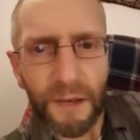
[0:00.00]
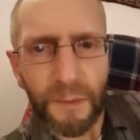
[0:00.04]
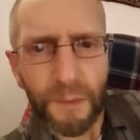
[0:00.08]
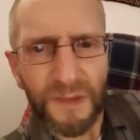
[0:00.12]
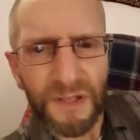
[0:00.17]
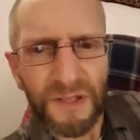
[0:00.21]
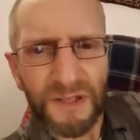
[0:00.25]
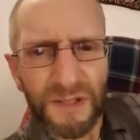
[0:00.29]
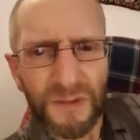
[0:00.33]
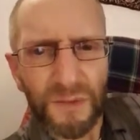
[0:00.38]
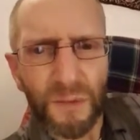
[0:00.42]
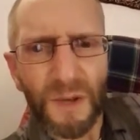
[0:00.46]

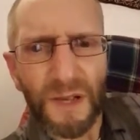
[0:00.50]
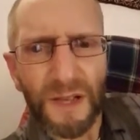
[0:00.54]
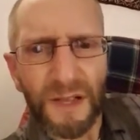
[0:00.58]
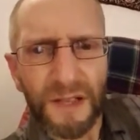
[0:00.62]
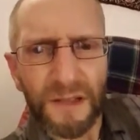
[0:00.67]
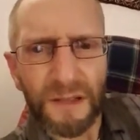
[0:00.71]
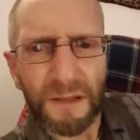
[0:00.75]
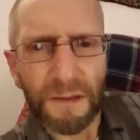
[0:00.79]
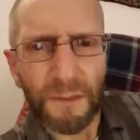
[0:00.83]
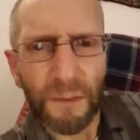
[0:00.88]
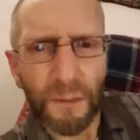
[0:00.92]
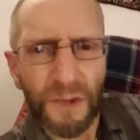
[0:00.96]
Which is
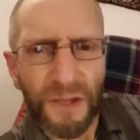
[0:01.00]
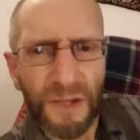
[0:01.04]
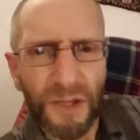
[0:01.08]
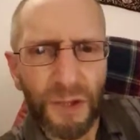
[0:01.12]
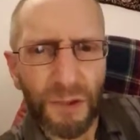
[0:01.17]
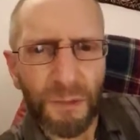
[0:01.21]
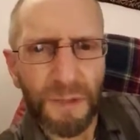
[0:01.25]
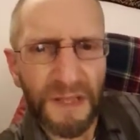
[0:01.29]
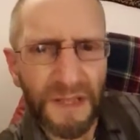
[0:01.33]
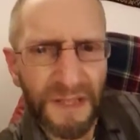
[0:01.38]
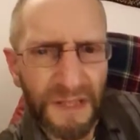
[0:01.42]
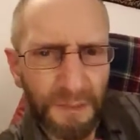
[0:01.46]
where, when
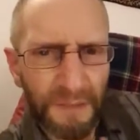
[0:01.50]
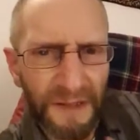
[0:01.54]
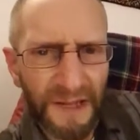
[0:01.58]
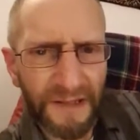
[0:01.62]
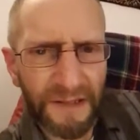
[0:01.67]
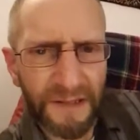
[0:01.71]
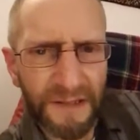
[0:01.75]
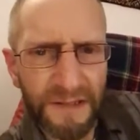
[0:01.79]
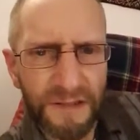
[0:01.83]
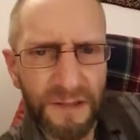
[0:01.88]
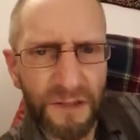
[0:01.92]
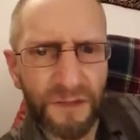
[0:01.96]
you make
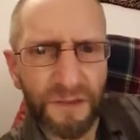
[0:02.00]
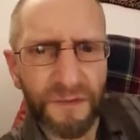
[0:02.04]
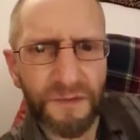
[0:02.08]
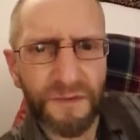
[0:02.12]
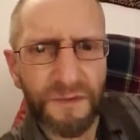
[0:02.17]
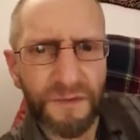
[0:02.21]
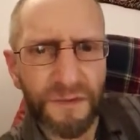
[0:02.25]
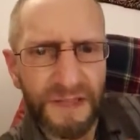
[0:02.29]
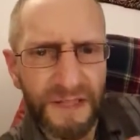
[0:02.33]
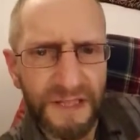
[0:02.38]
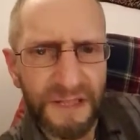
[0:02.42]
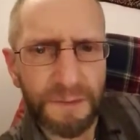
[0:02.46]
demands
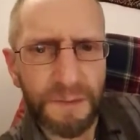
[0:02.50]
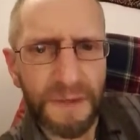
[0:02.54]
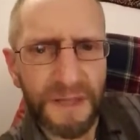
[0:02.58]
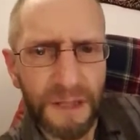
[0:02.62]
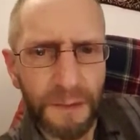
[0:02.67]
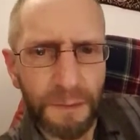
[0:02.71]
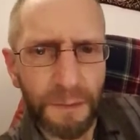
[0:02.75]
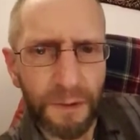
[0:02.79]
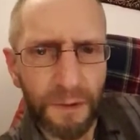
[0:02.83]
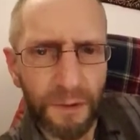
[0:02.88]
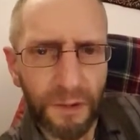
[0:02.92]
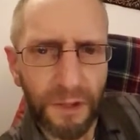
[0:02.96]
of these
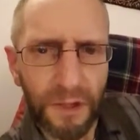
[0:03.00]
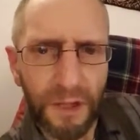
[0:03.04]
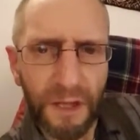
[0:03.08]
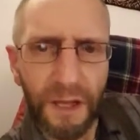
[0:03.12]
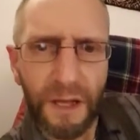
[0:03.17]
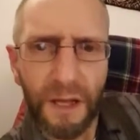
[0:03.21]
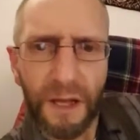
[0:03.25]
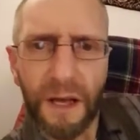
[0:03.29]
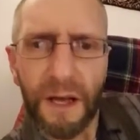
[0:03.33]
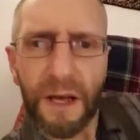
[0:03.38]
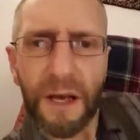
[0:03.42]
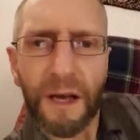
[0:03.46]
people,
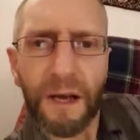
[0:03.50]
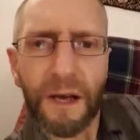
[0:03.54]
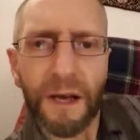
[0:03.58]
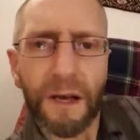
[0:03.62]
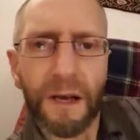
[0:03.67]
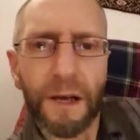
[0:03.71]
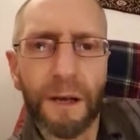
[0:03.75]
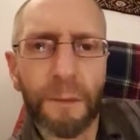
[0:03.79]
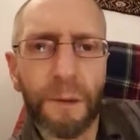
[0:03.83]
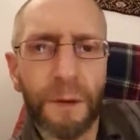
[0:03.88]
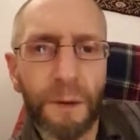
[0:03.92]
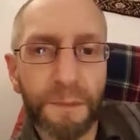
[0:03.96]

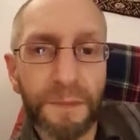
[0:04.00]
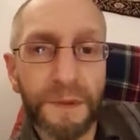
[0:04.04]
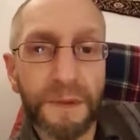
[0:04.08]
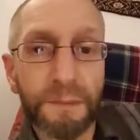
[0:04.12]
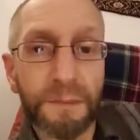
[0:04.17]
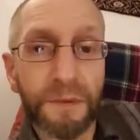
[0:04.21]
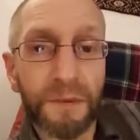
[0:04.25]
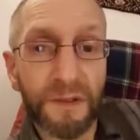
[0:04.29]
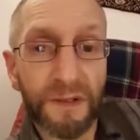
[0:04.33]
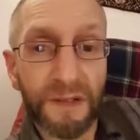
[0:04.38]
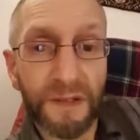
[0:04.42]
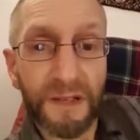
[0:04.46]
or
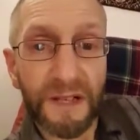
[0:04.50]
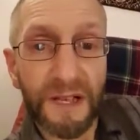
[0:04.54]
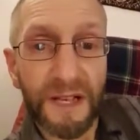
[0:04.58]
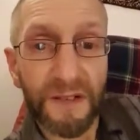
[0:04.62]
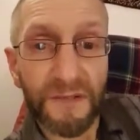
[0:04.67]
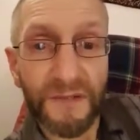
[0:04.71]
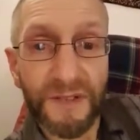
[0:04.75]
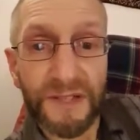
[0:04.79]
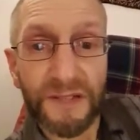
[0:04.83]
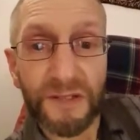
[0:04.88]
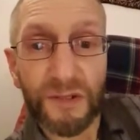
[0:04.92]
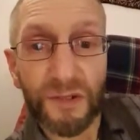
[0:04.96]
people that
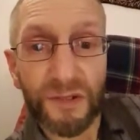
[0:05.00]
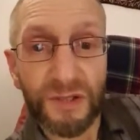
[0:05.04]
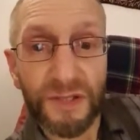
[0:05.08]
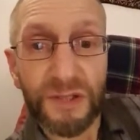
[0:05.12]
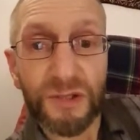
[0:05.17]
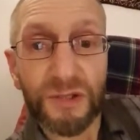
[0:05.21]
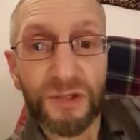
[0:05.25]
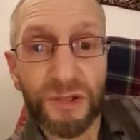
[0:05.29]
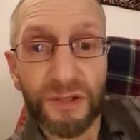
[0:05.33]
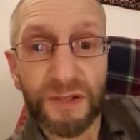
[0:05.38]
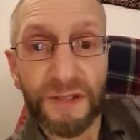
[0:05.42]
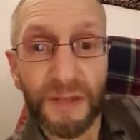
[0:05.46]
have this
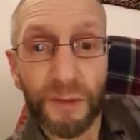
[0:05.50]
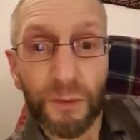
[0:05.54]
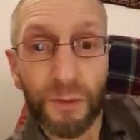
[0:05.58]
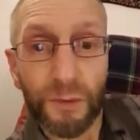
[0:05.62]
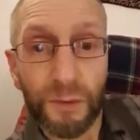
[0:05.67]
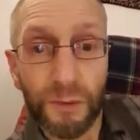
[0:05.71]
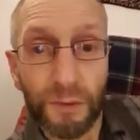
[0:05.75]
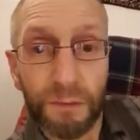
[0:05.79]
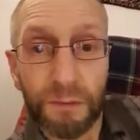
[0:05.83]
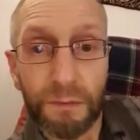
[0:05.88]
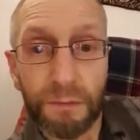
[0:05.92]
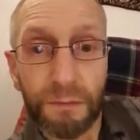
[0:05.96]
condition, they
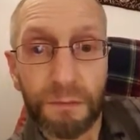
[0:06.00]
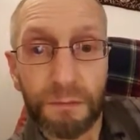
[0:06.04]
will,